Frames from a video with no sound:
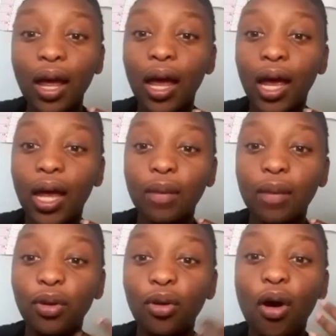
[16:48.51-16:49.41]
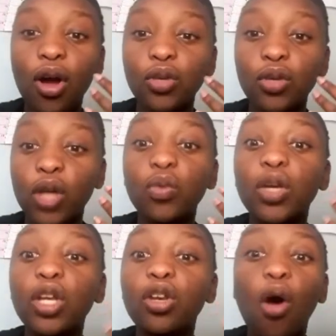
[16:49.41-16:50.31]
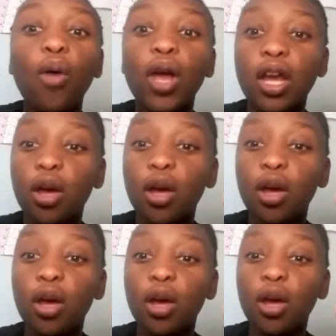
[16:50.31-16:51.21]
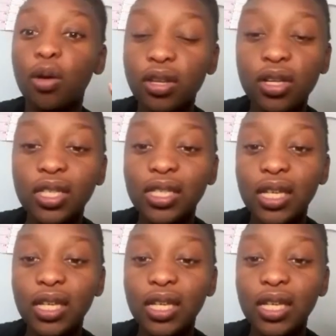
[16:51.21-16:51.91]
and beyond what we know and our ethnicity.